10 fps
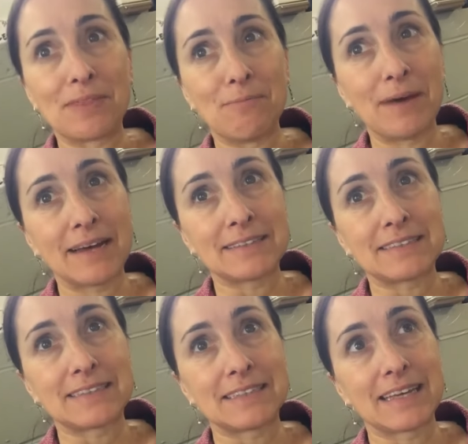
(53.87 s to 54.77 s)
the
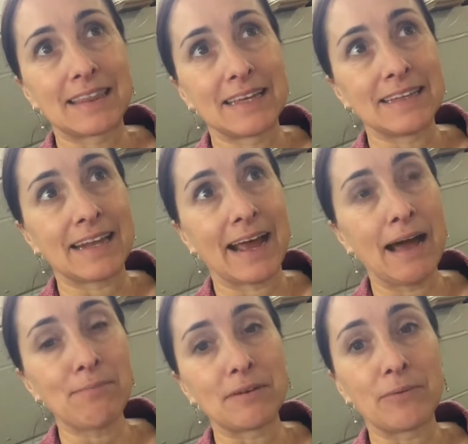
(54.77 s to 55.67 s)
best thing that
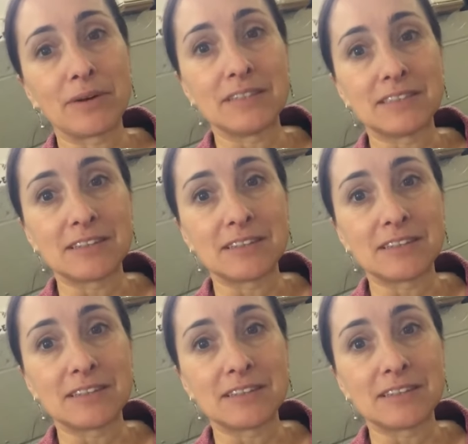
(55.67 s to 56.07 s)
happened was